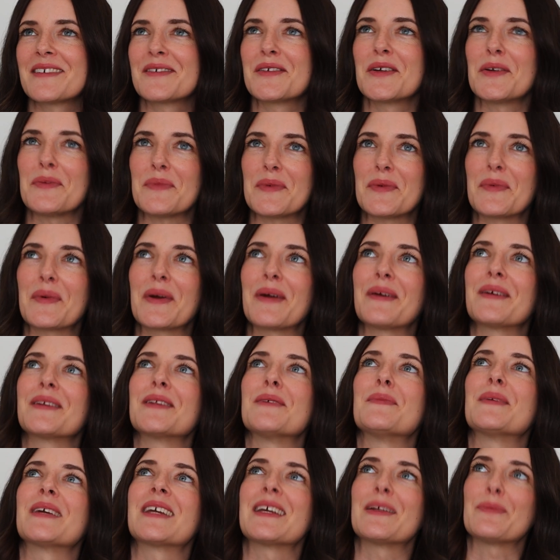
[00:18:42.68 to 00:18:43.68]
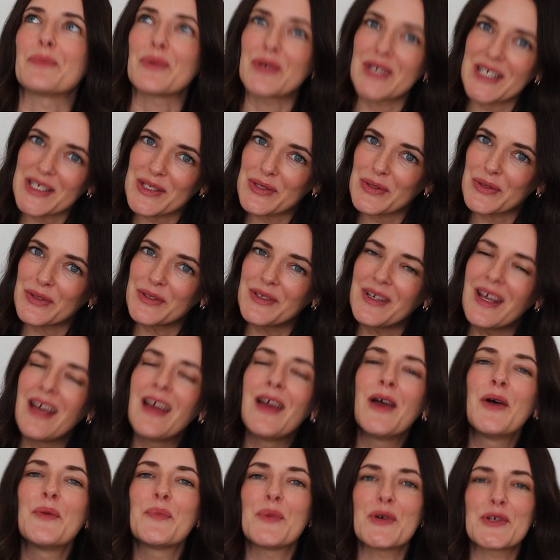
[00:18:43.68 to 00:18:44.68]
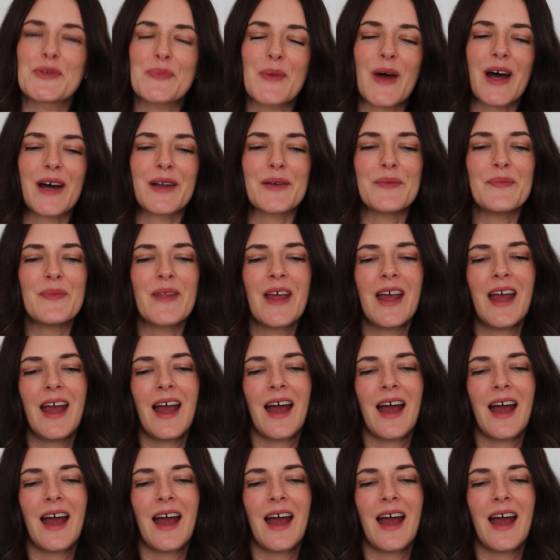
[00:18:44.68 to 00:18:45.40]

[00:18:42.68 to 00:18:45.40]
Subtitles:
going to be wearing them again pretty soon, postpartum.